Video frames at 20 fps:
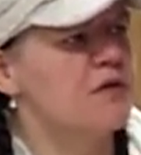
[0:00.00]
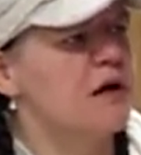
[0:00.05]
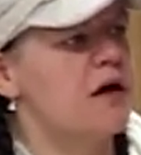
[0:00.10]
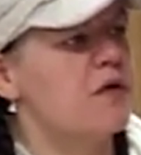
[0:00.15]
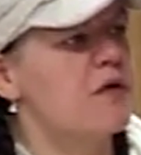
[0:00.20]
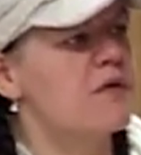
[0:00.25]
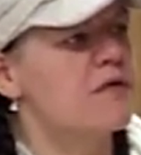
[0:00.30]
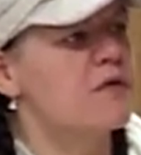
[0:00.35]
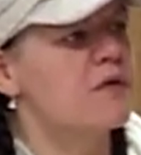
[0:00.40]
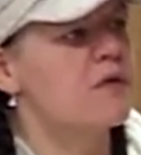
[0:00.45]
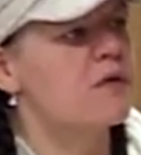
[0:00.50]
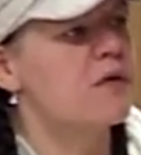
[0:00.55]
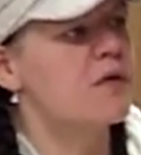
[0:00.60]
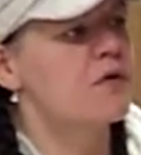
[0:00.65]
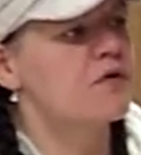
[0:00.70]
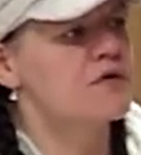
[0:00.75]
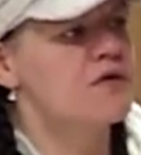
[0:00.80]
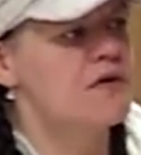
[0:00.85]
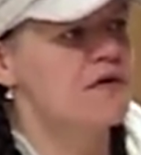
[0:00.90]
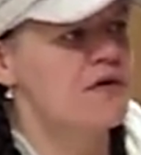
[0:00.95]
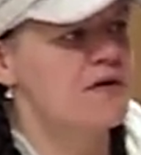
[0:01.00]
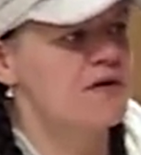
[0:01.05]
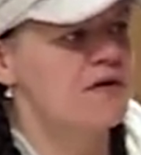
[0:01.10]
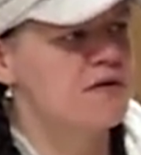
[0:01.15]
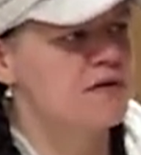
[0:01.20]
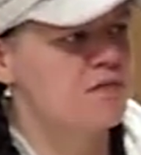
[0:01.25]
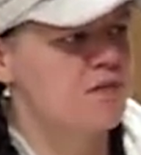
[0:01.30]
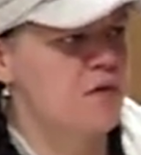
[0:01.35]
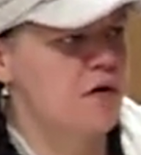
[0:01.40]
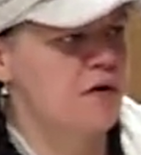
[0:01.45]
Now if you go to
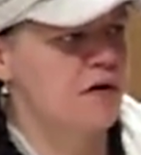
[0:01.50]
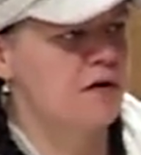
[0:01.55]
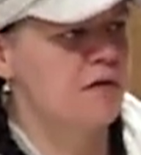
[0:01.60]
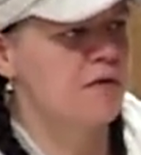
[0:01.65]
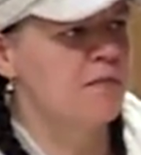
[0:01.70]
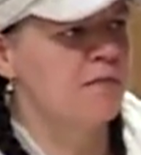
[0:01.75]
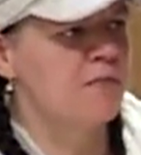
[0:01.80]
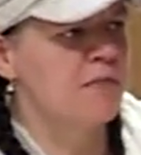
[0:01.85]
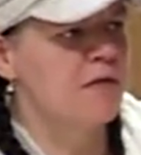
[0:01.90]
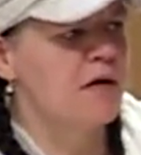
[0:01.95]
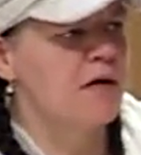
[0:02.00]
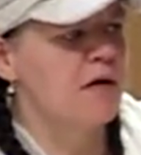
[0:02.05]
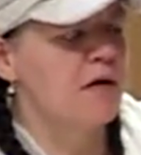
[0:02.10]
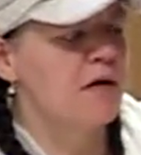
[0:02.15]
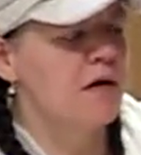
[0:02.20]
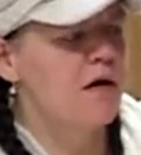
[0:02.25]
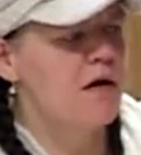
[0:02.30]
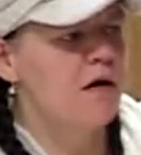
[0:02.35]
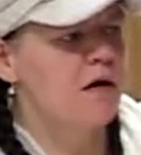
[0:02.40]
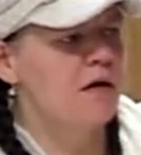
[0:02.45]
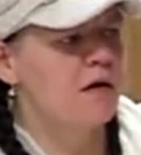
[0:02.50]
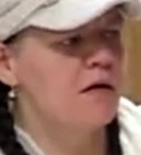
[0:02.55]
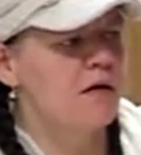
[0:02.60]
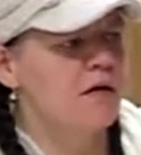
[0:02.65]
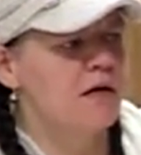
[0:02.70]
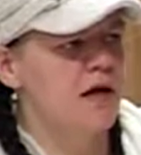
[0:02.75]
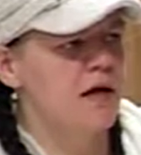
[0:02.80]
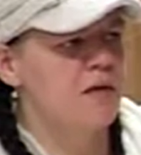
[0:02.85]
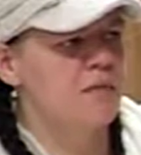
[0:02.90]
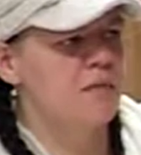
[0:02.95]
this one
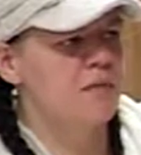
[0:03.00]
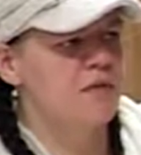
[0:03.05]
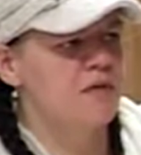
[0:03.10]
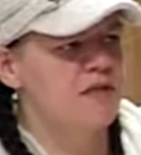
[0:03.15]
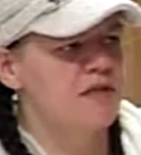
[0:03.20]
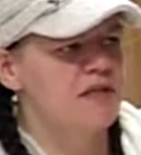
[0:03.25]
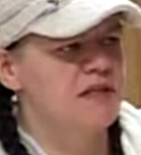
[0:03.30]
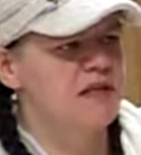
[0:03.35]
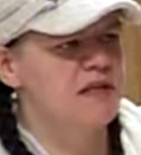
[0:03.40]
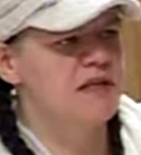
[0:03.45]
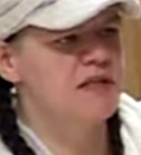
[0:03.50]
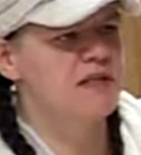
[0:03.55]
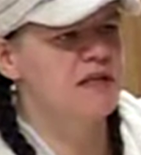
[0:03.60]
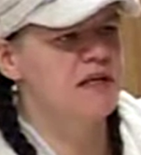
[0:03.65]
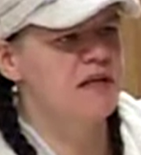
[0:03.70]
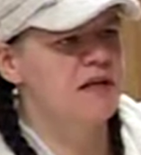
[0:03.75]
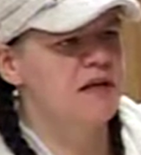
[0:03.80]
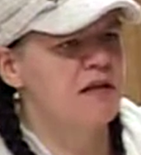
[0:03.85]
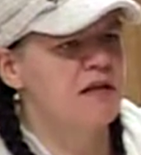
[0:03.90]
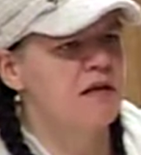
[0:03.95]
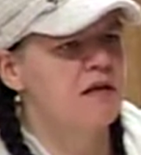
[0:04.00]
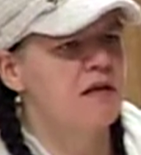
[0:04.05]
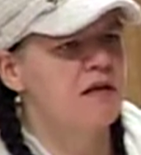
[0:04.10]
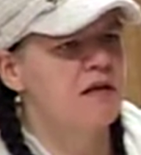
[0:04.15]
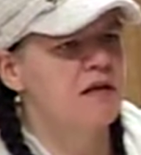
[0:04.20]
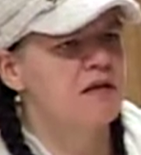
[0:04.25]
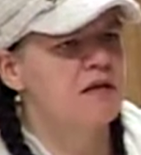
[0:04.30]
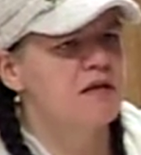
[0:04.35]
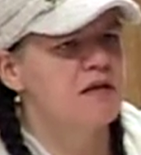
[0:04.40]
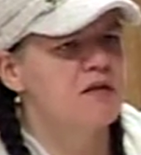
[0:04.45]
on April 16th,
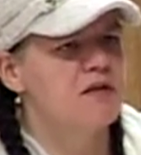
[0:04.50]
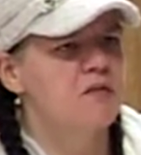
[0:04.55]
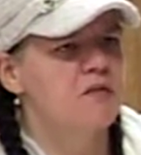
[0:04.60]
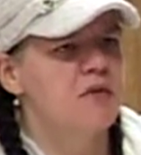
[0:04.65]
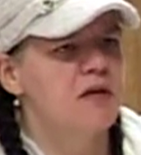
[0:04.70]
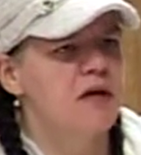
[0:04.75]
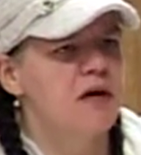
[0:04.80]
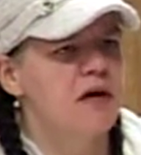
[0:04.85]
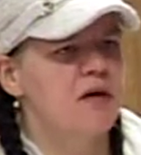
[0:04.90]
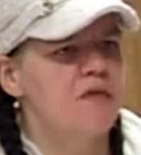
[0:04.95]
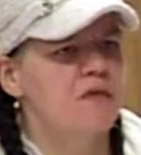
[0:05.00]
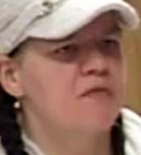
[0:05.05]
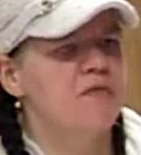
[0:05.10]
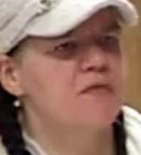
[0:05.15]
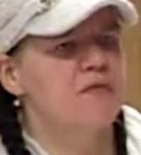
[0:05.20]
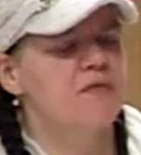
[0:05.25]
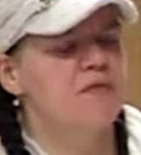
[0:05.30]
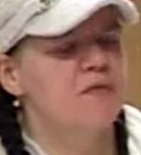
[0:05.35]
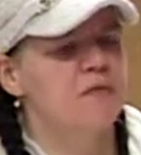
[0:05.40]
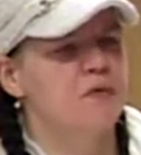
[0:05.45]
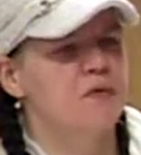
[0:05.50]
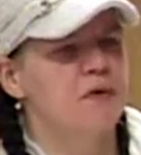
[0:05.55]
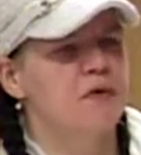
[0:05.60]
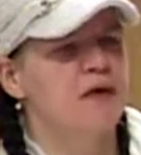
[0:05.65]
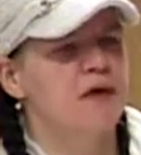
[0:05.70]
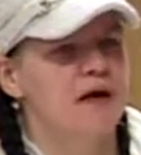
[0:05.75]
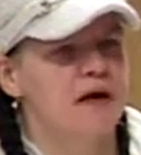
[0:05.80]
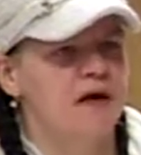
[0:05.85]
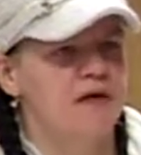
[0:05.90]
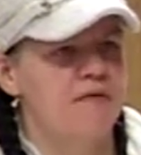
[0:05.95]
this will count for four
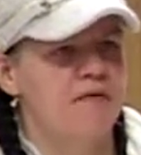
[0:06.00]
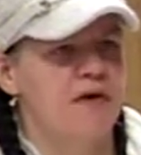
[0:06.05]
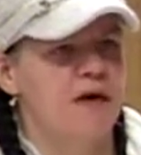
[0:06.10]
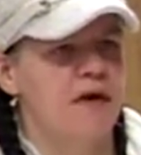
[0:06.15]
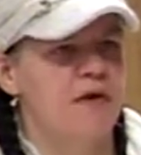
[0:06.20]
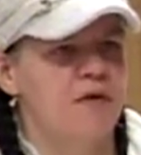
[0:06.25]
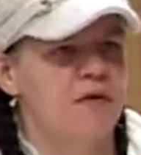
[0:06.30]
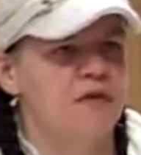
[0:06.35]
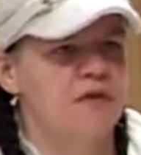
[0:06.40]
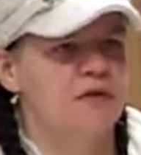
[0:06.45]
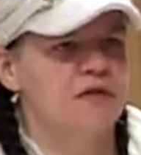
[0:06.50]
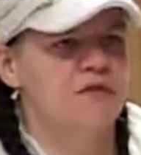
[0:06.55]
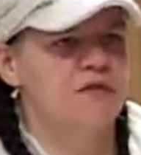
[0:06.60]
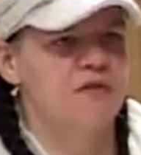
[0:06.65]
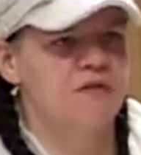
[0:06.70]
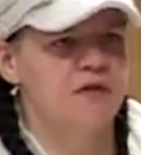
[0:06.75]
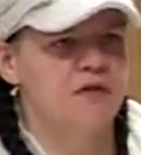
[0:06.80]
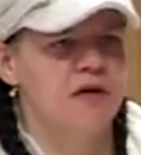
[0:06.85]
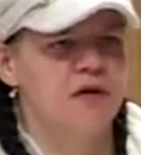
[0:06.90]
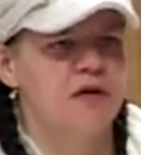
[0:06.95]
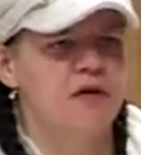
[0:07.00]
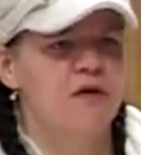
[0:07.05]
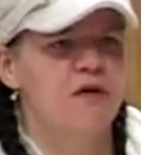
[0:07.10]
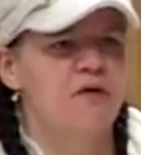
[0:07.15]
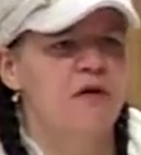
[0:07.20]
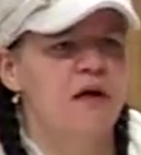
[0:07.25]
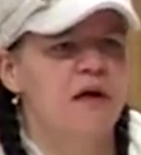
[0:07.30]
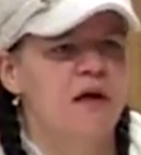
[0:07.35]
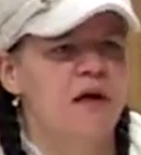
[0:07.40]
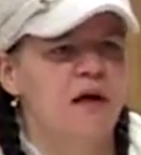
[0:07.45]
and a half hours of training
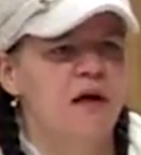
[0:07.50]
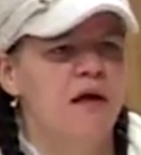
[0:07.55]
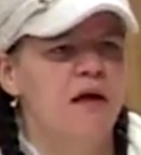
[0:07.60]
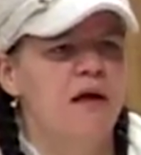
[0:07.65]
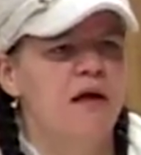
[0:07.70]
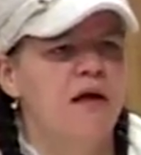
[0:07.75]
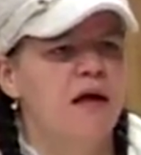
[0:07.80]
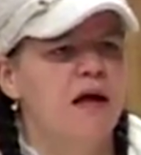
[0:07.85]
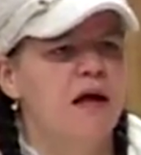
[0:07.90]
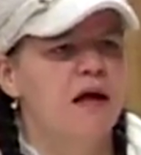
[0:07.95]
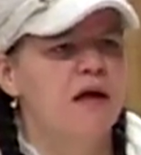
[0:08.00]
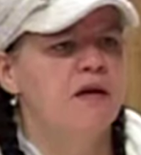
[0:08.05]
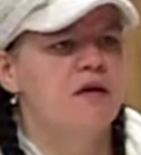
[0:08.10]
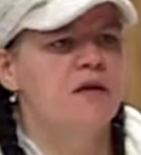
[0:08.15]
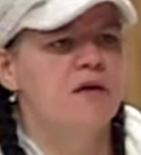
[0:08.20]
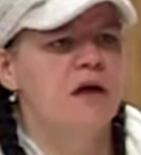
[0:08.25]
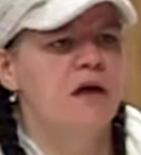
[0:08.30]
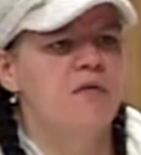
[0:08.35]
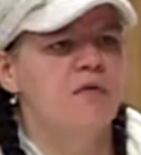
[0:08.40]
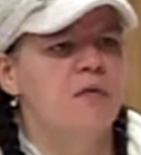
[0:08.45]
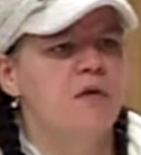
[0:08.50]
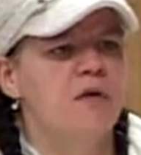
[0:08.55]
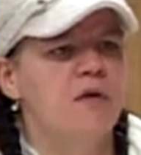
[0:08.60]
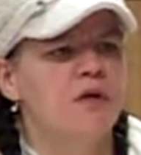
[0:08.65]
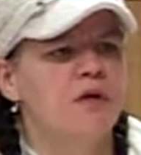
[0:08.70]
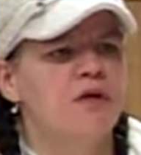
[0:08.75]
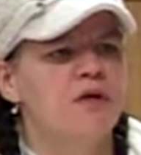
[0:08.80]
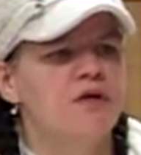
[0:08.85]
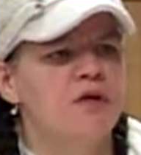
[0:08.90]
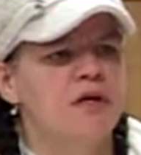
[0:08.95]
credit, and you'll have all
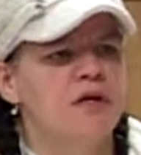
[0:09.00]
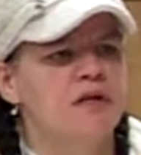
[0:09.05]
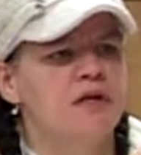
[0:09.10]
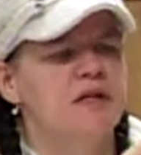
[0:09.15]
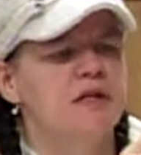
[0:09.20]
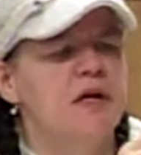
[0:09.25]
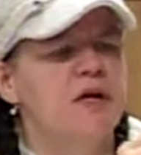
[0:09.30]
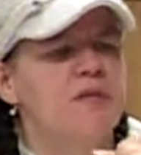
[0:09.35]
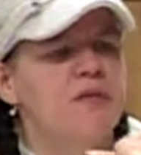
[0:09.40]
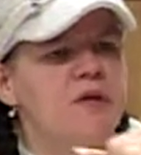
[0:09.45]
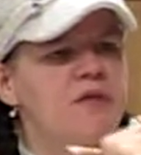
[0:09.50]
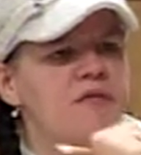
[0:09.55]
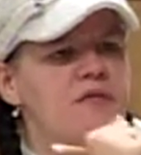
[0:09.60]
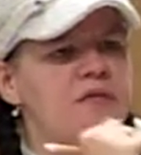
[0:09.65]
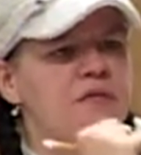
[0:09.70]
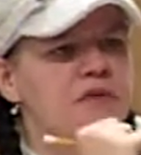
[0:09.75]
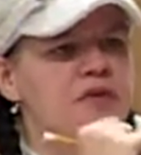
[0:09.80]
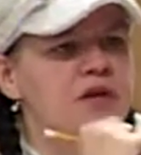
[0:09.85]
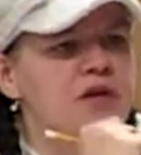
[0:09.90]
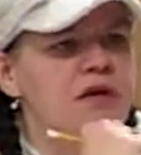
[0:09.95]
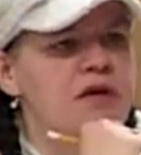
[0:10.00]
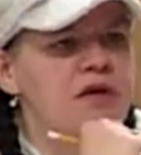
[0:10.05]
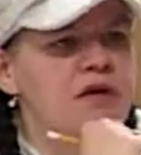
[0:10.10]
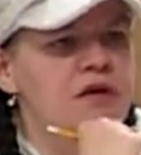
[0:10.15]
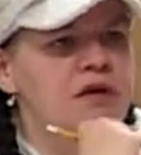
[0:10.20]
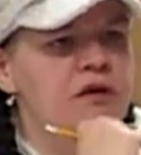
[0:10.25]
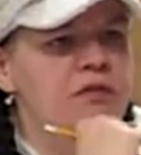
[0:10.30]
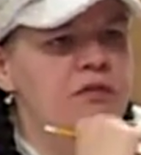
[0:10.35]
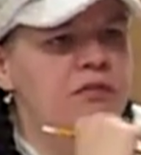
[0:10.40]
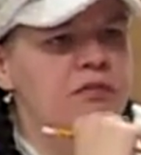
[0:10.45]
your training time in for the year